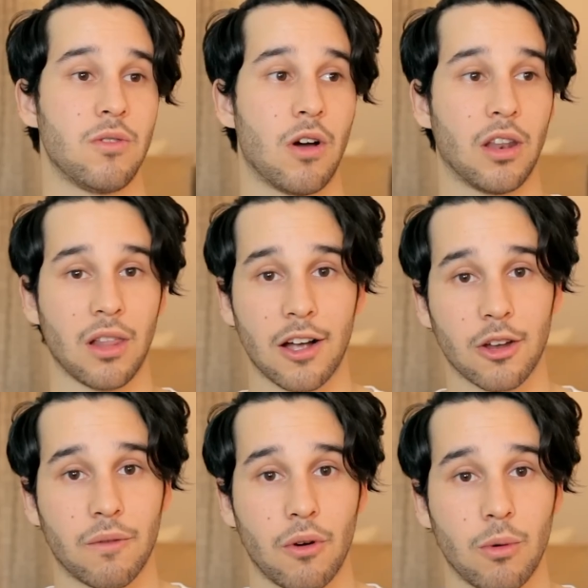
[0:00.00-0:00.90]
you unlock
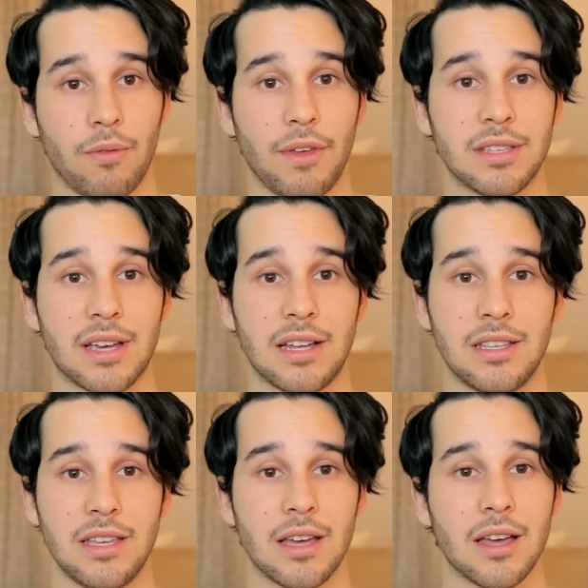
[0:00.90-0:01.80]
your phone with Face
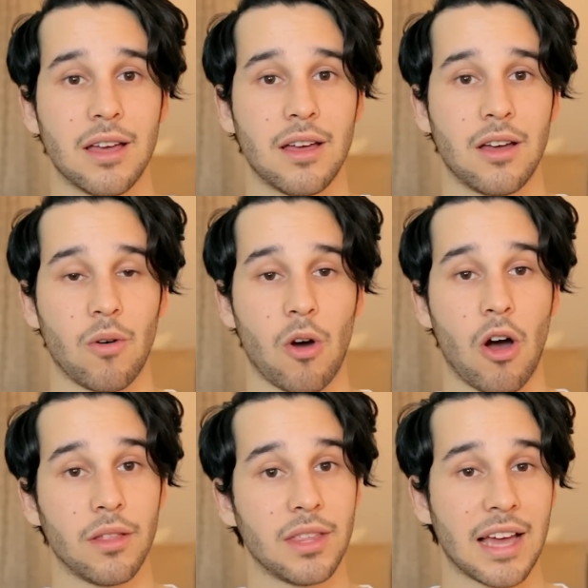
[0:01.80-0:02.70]
ID,
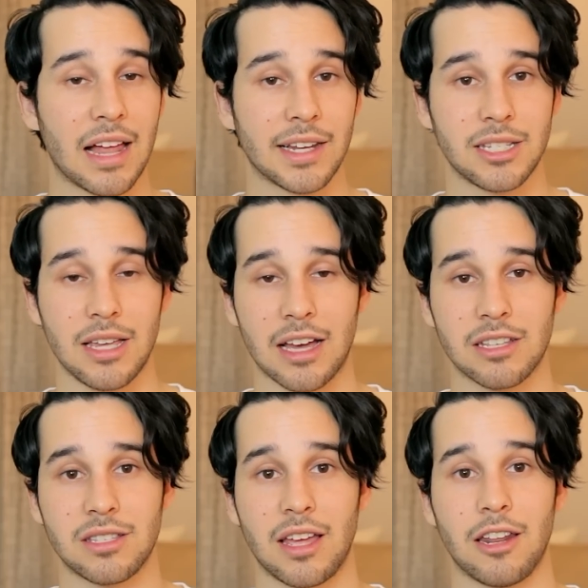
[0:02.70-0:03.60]
on the Galaxy
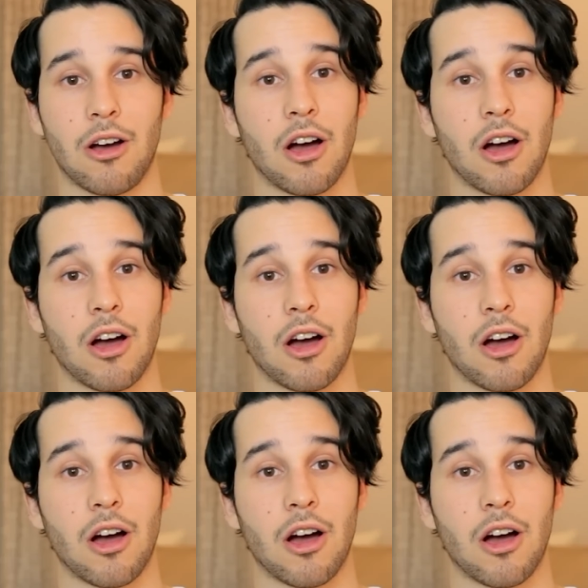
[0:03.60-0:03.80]
S10, it